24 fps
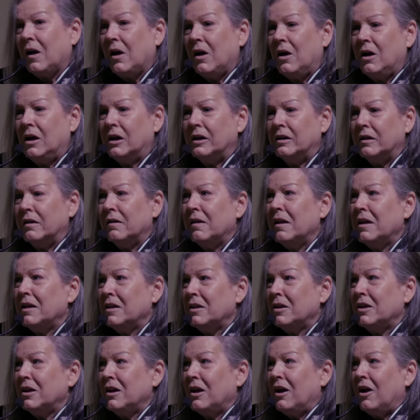on,
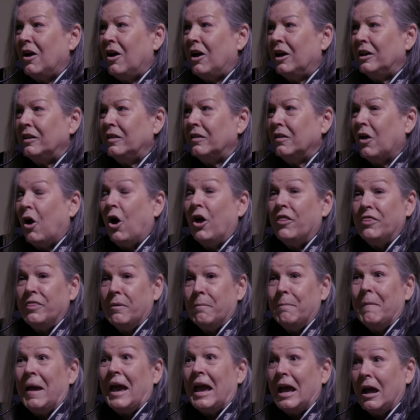on, on
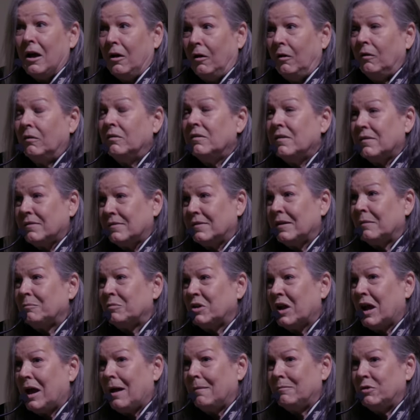the male
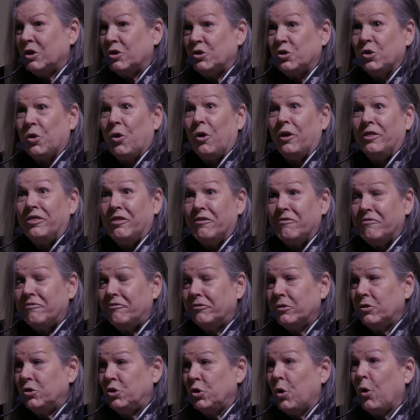sometime to join the,
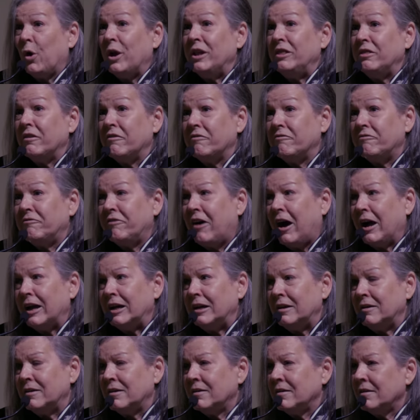join the
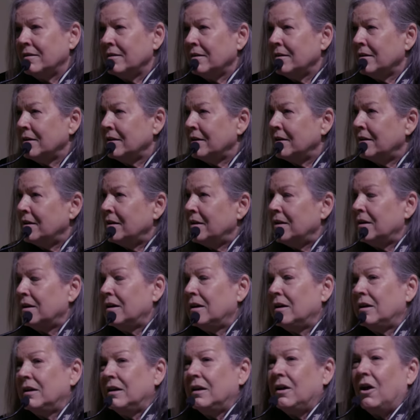fight
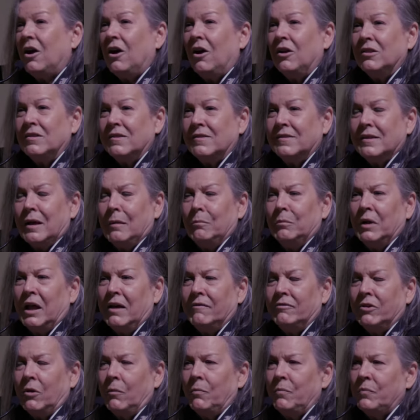on some
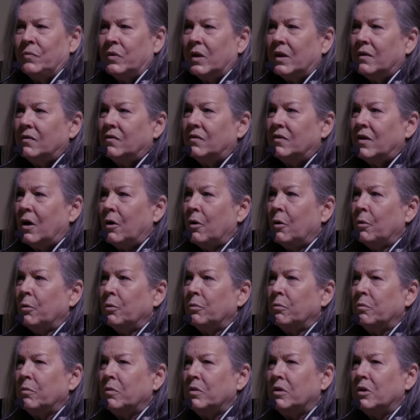level.
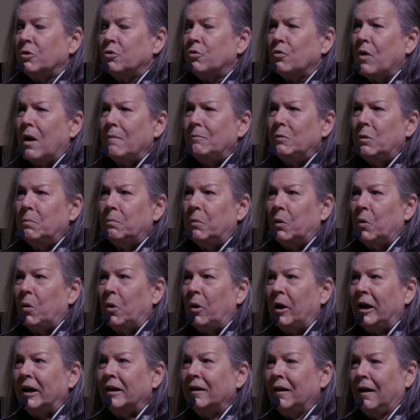So the drummer
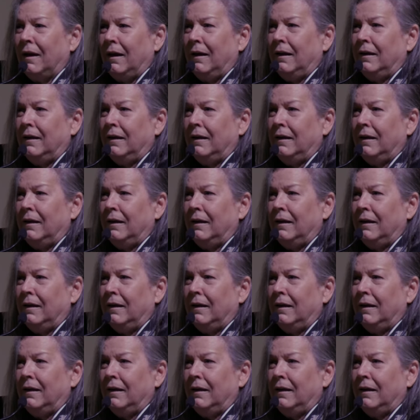boy